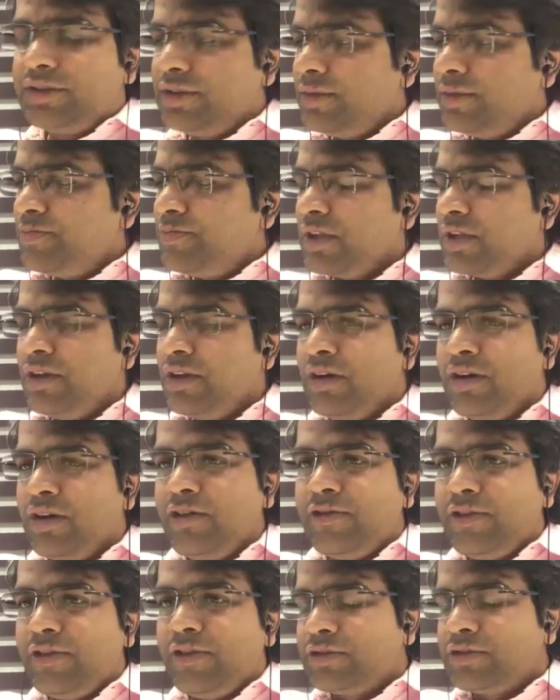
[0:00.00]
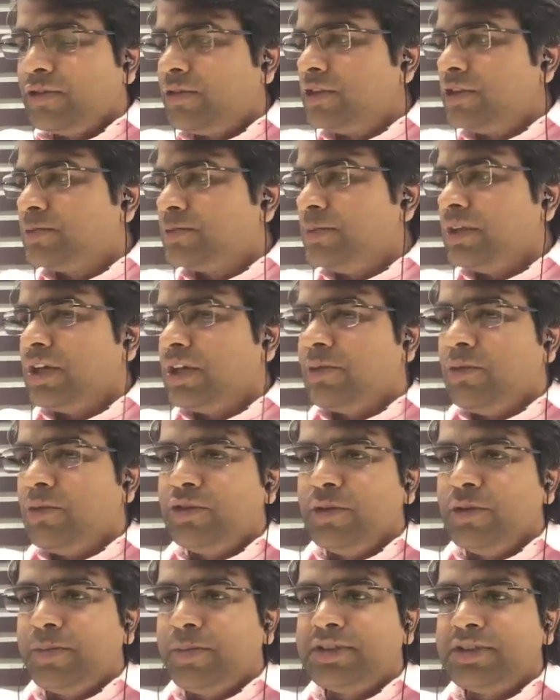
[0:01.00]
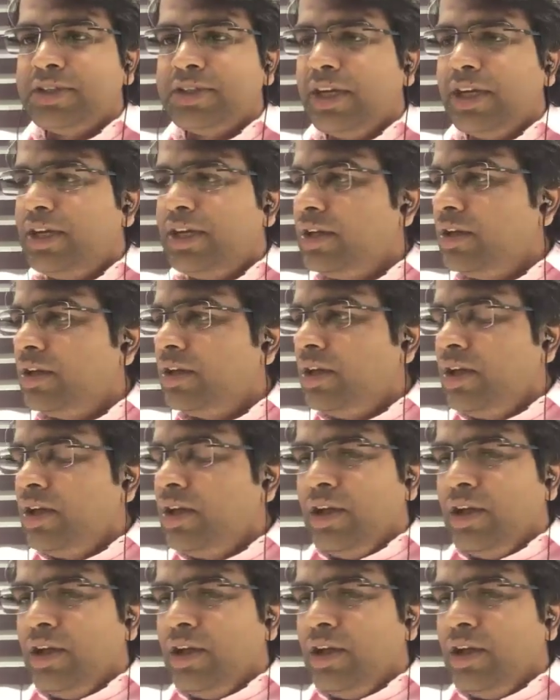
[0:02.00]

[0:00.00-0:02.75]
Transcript: would say. First of all, speaking about your personality,